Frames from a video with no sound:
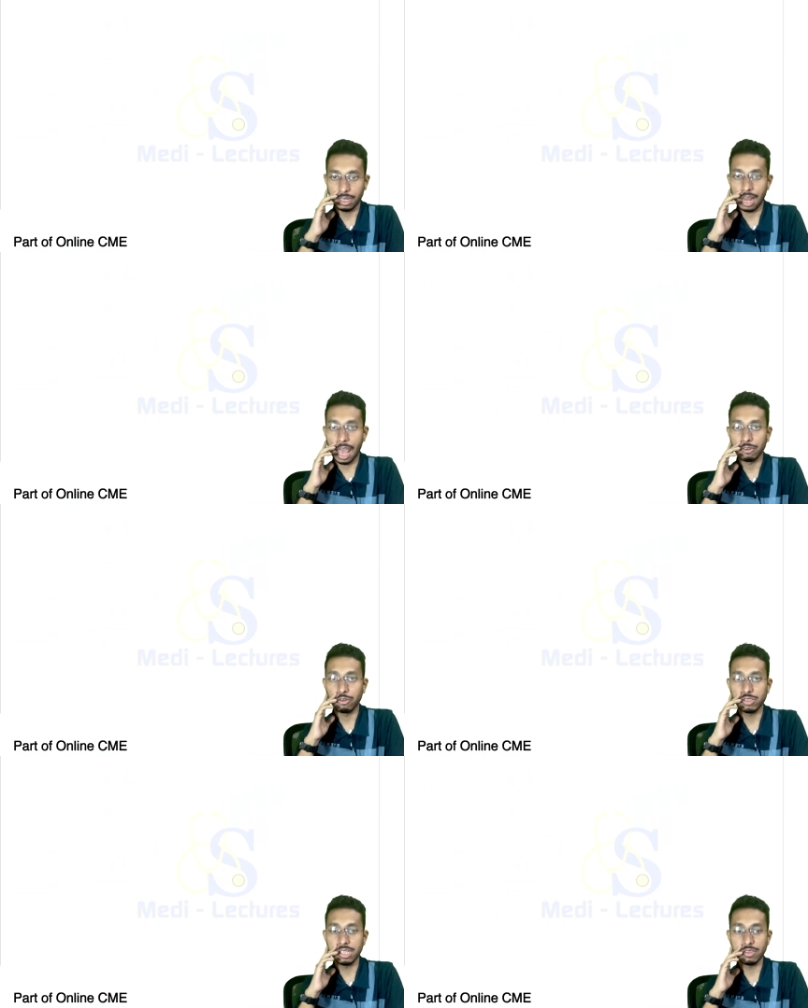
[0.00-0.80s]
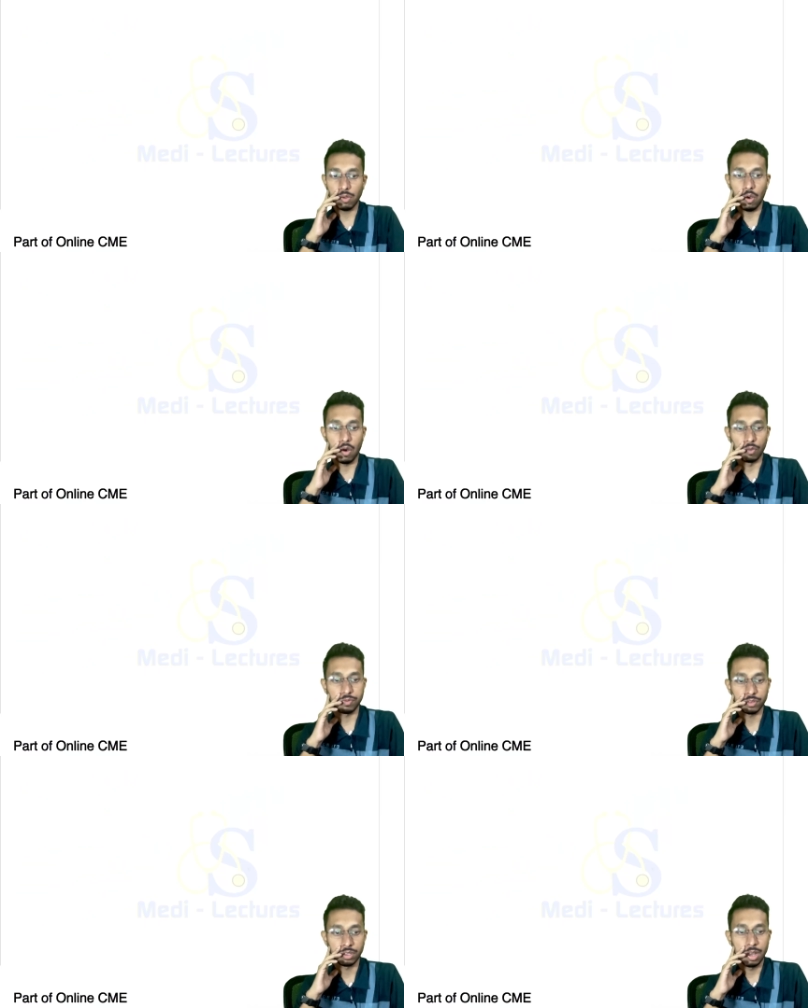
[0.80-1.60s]
Diagnosis
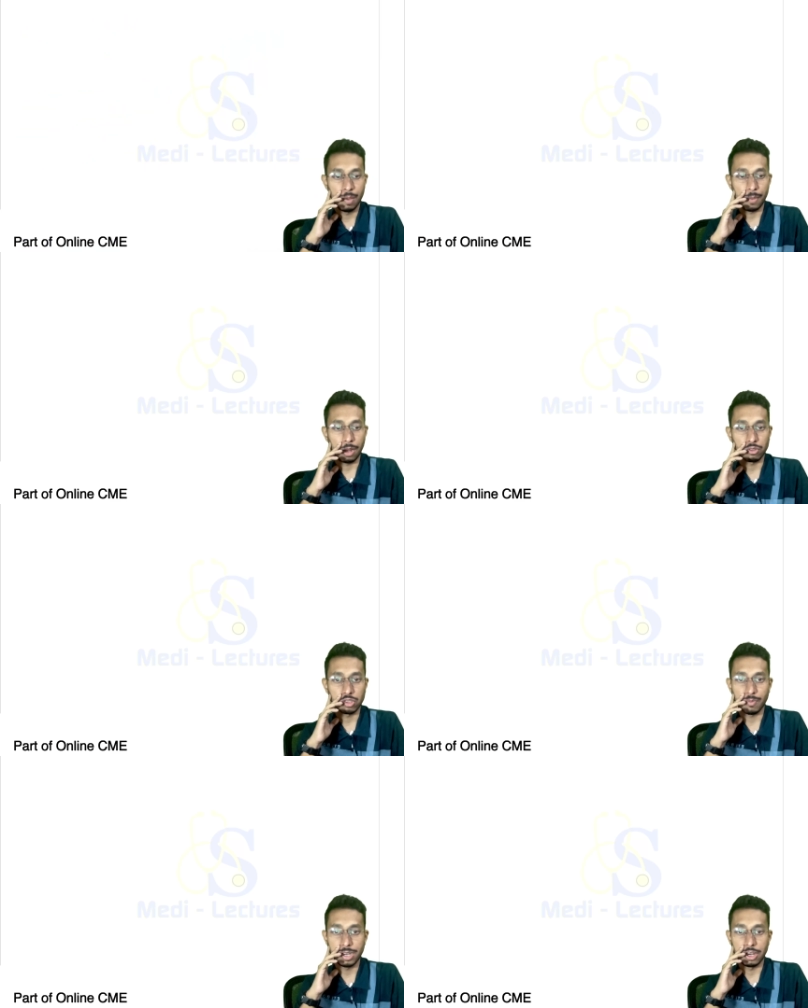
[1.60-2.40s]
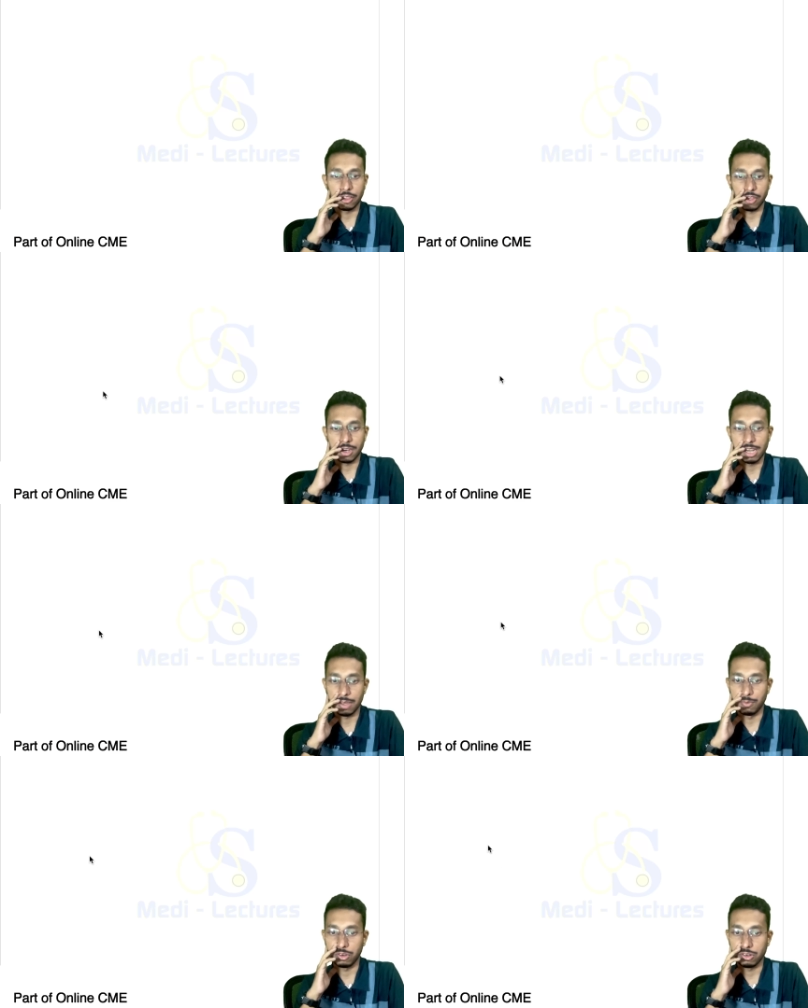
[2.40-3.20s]
of paroxysmal nocturnal
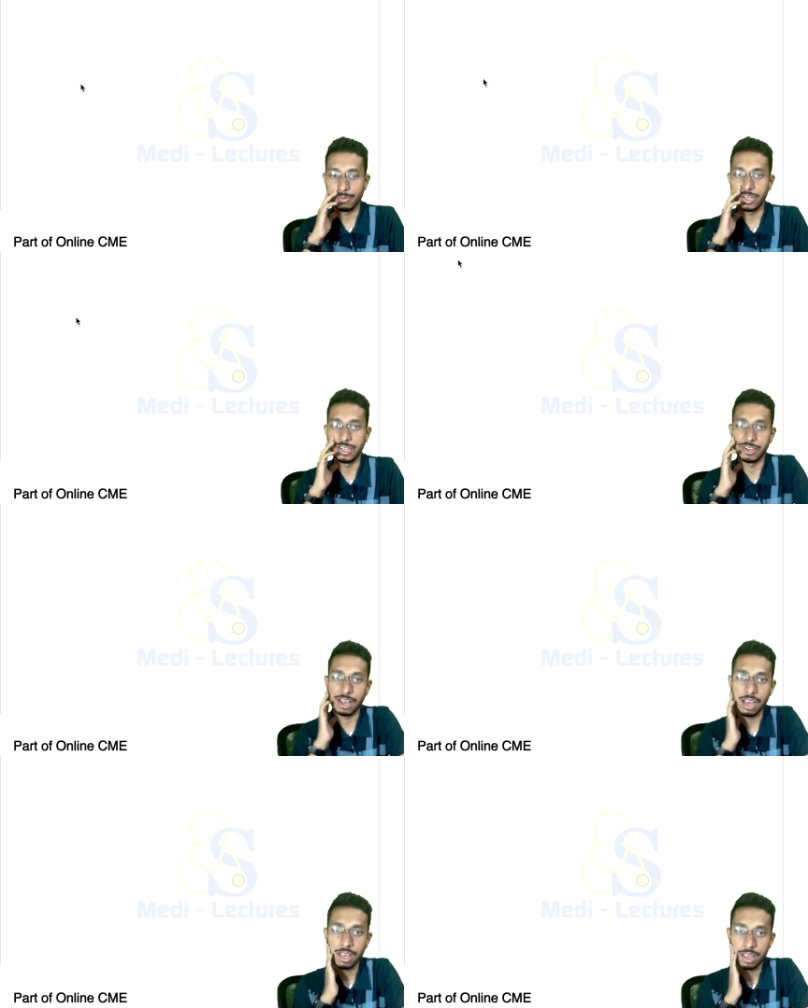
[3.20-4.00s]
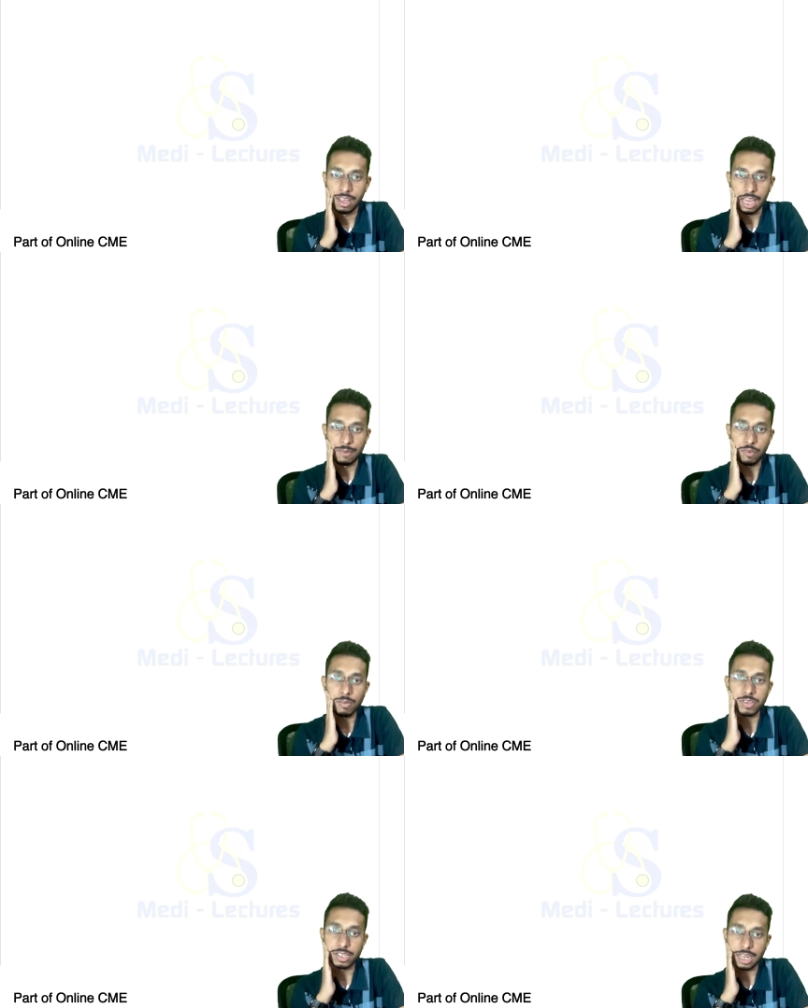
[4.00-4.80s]
hemoglobinuria
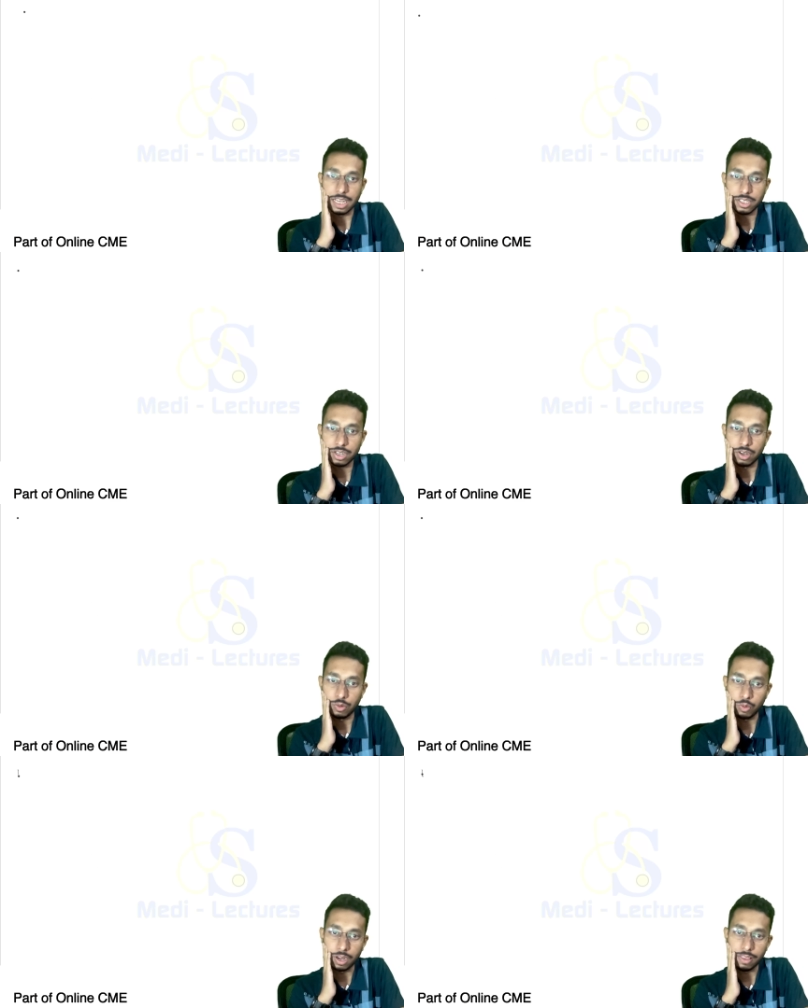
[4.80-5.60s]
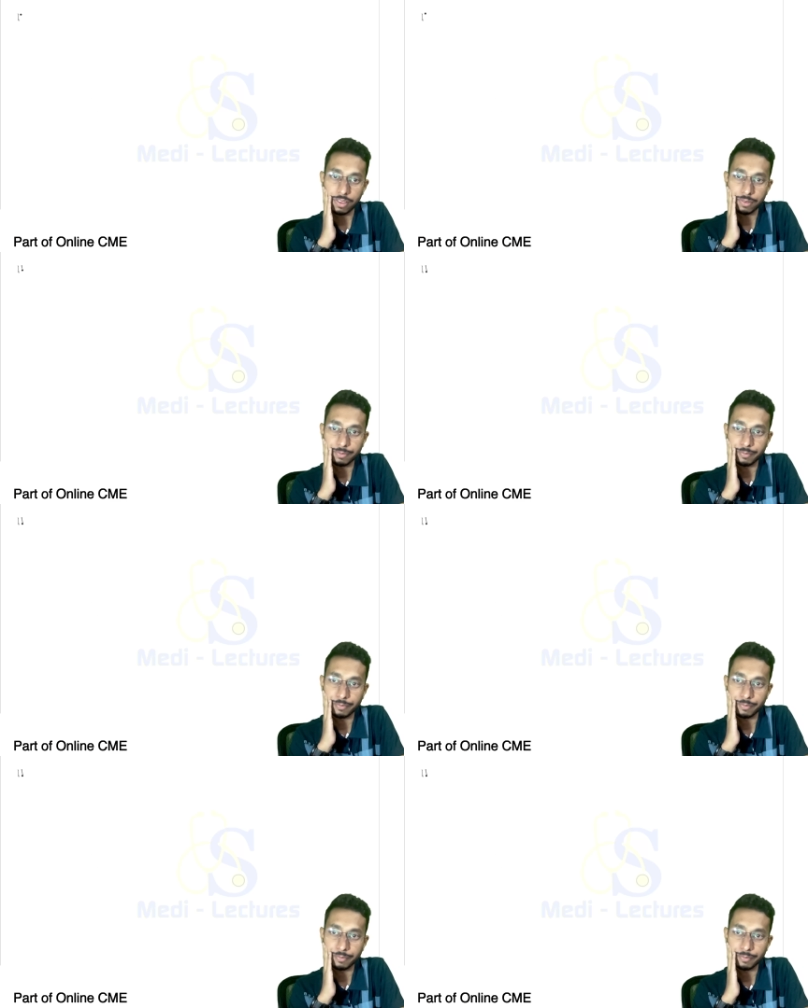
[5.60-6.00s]
involves a test known as